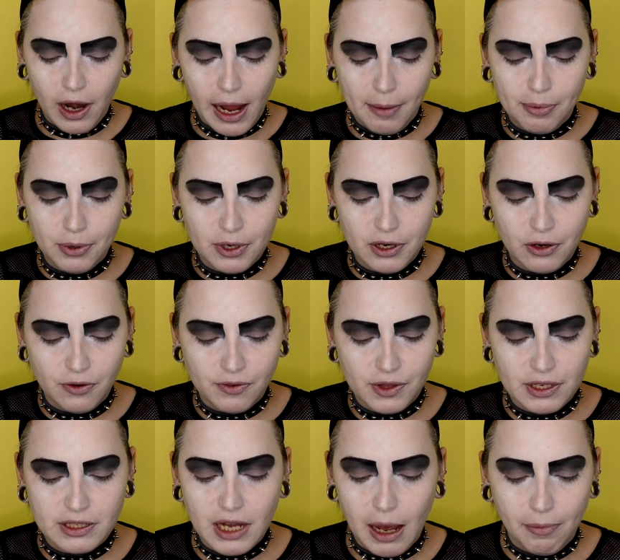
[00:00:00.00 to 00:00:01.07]
I put it over
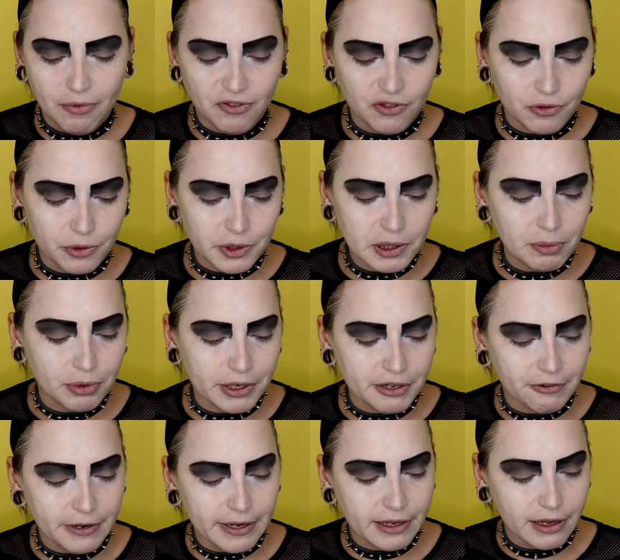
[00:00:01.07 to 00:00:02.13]
the top of a really pretty
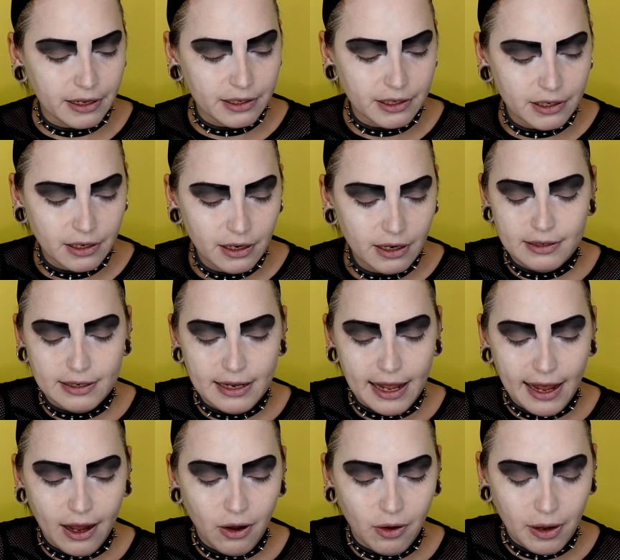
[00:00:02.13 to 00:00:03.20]
green color.
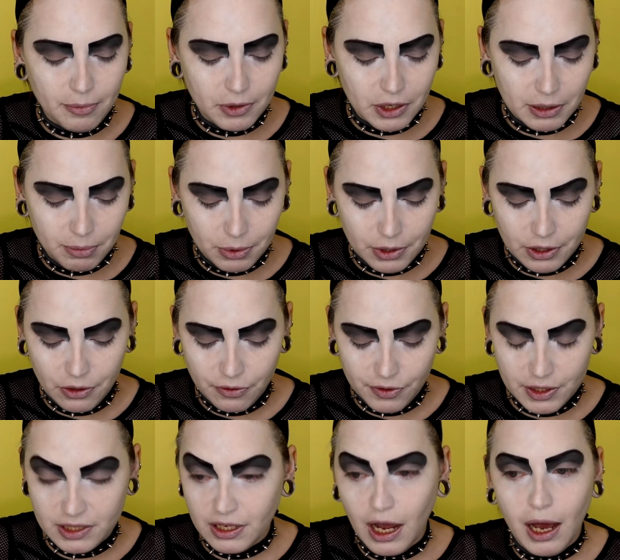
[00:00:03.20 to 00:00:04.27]
Now I'm gonna put it over
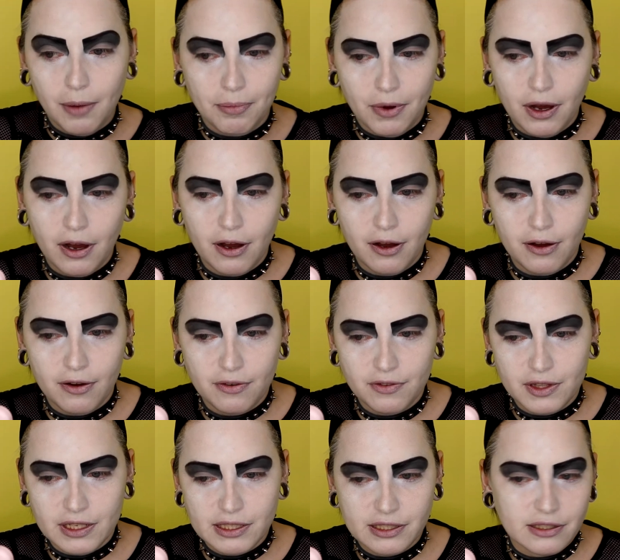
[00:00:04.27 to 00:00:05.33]
the top
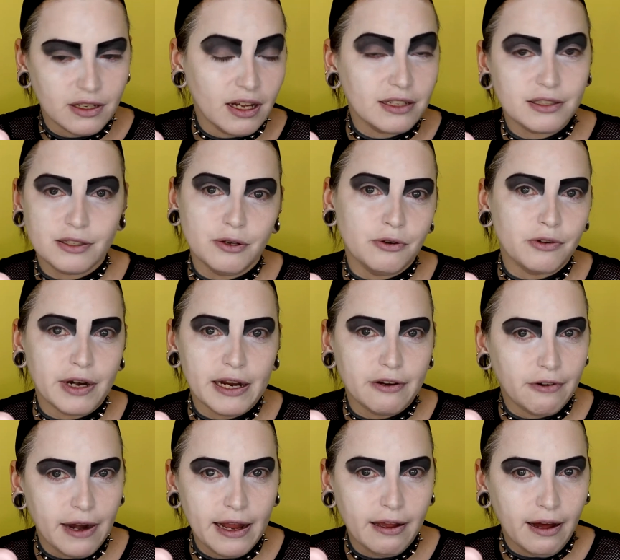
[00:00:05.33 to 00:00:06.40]
of this not so great
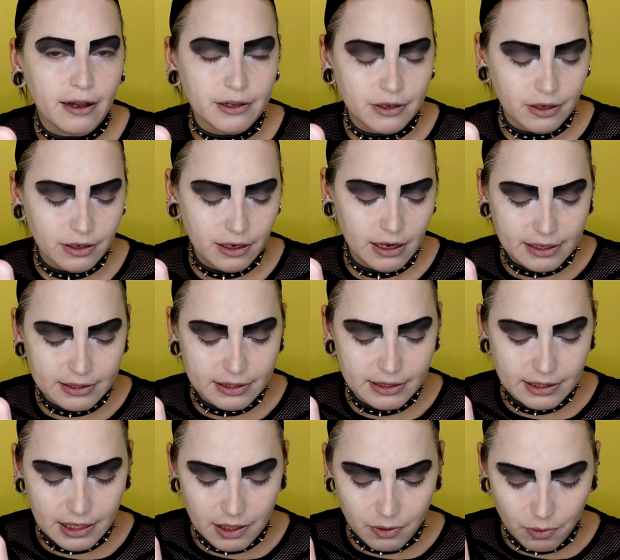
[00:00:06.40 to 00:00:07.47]
gray color and
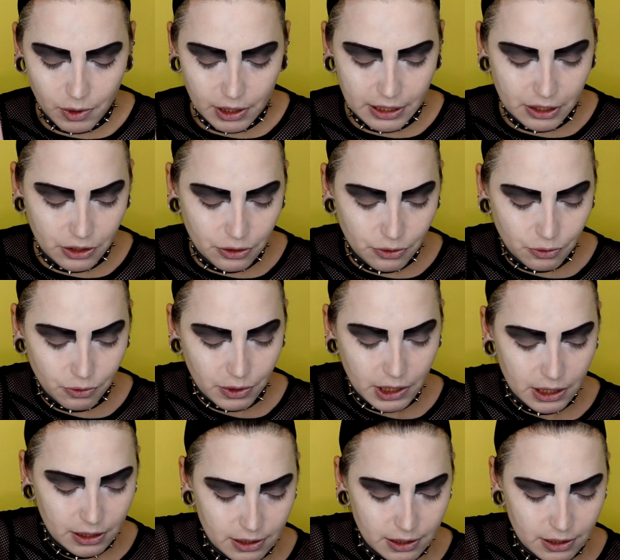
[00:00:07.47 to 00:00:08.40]
see what it do.